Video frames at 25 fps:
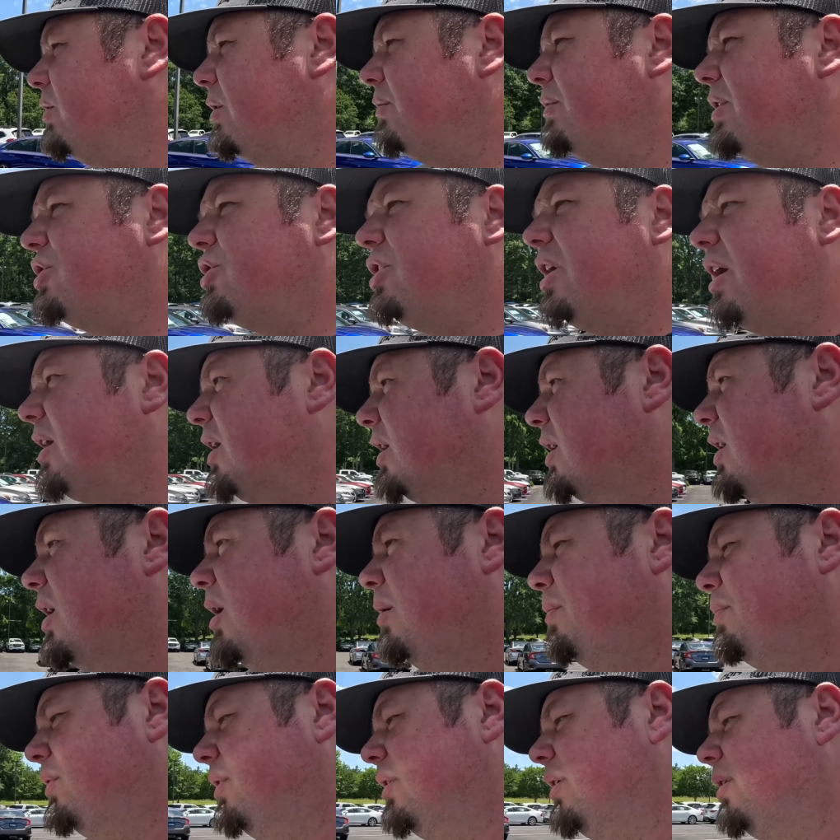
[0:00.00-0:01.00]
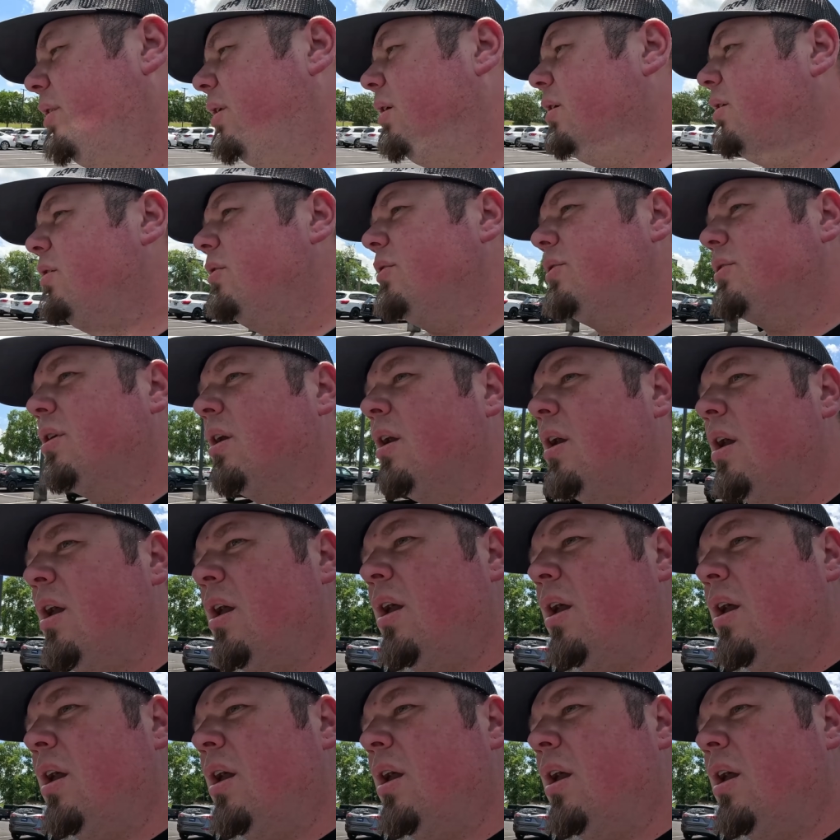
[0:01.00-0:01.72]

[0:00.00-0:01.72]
I want to check a couple of those.